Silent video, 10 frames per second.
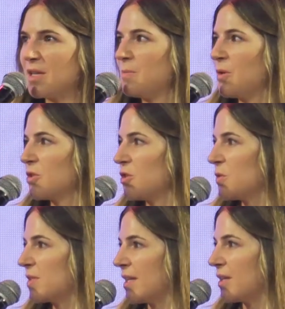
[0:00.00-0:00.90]
people
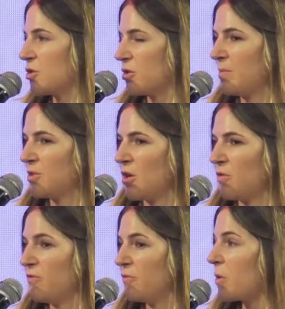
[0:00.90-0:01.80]
using
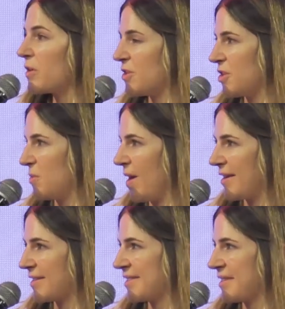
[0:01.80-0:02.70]
crypto for the
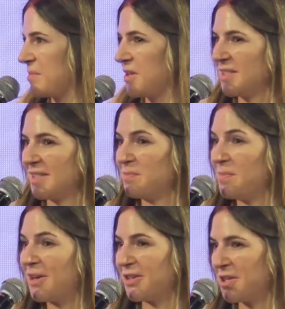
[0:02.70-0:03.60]
UX because it's
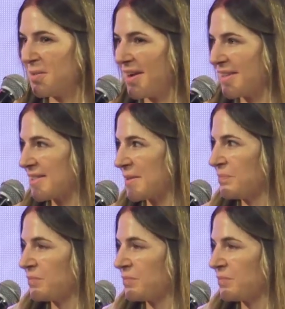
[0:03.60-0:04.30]
better UX.